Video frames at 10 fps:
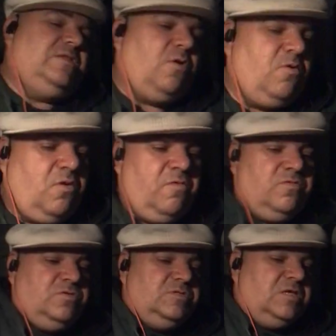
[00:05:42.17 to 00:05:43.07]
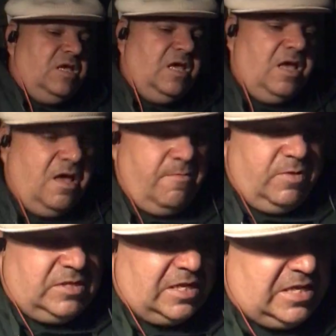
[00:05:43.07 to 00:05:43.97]
turnovers,
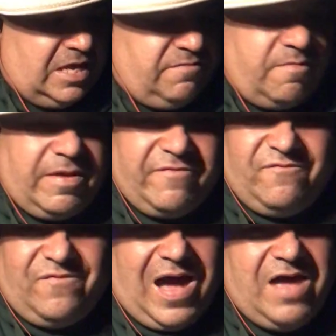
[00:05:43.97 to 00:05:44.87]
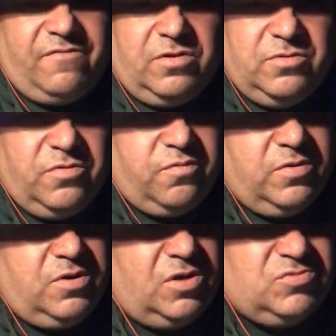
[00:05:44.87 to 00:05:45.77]
but they gave up like
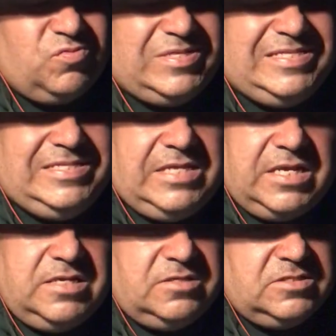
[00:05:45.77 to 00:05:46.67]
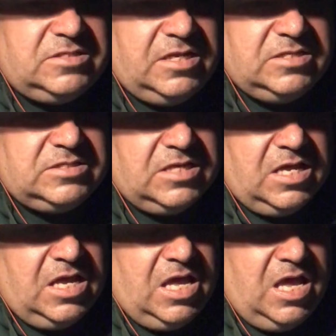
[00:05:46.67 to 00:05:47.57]
503 yards. Ridiculousness.
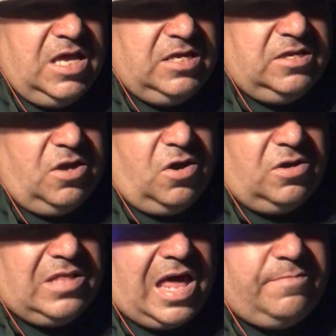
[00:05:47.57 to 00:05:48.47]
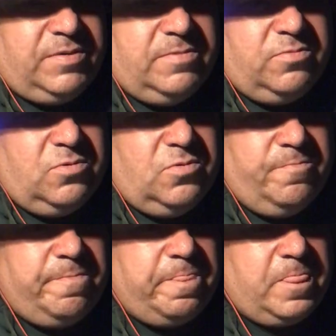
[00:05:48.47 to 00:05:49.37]
A lot of
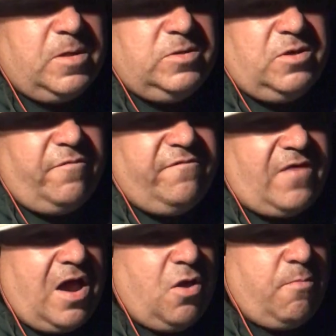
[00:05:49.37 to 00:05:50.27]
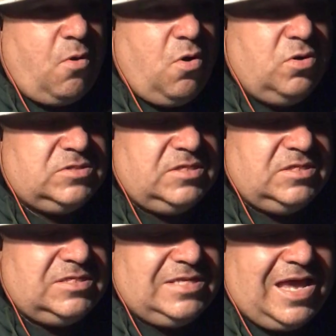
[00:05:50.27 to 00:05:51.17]
people, fireballs and
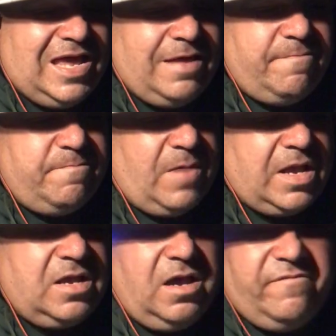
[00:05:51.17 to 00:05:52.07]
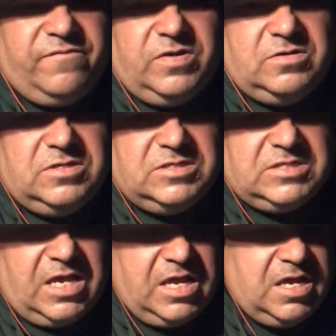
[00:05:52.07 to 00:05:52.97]
this and that. My gut feeling is
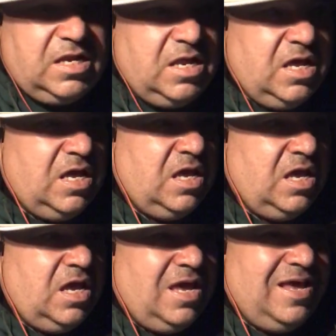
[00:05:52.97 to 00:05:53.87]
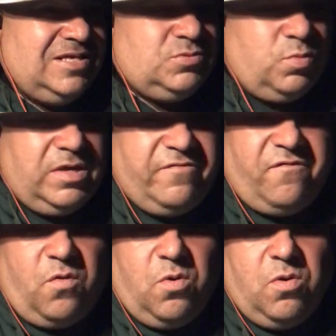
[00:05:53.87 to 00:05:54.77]
saying it's week
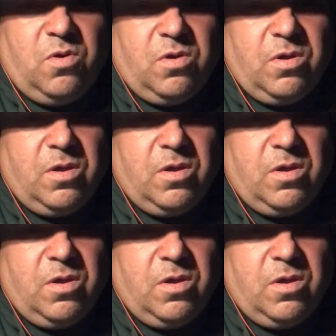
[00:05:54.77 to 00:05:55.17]
4.